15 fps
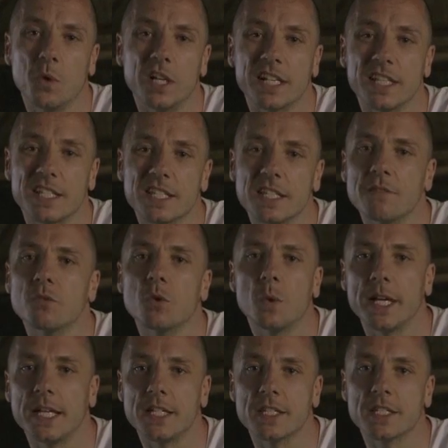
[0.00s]
work in several
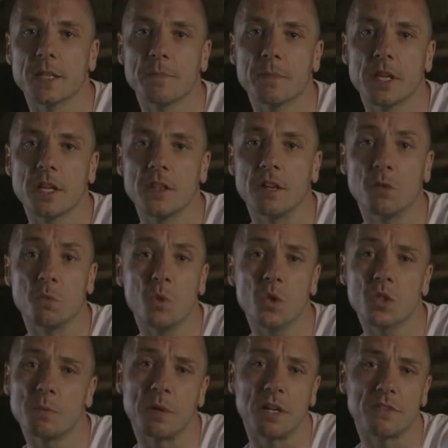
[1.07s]
ways. There are
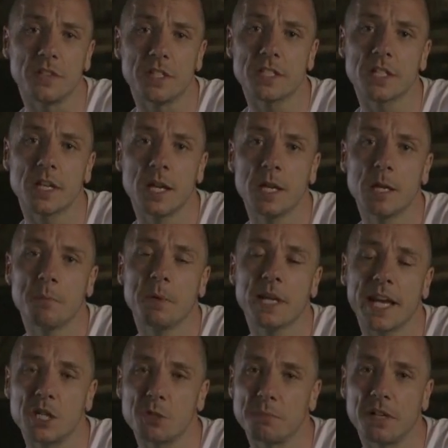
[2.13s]
water buffers,
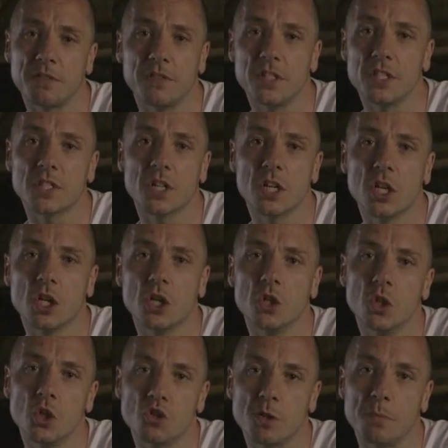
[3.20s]
pH buffers,
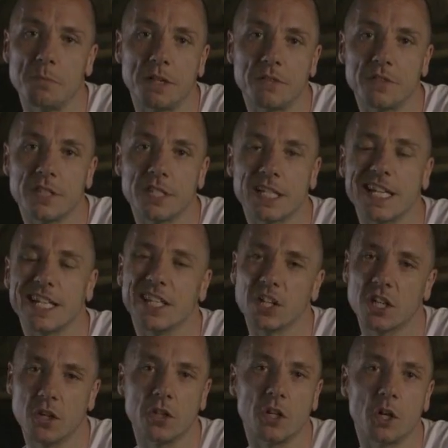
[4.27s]
nutrient buffers, and the
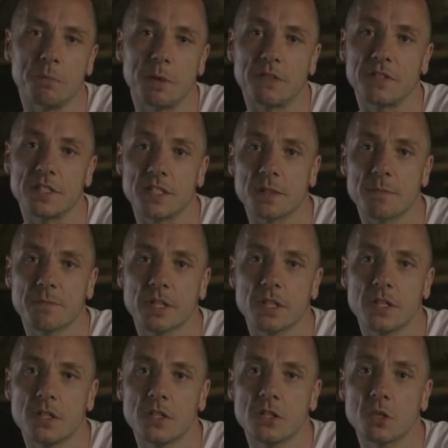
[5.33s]
coco buffers.
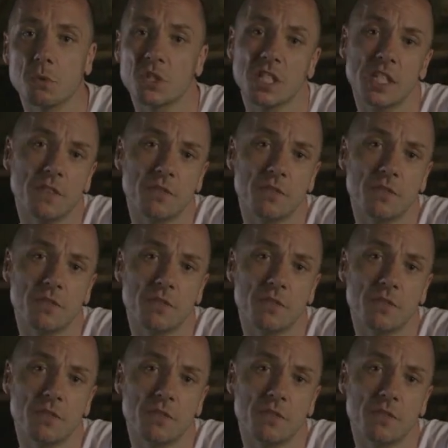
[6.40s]
So what's the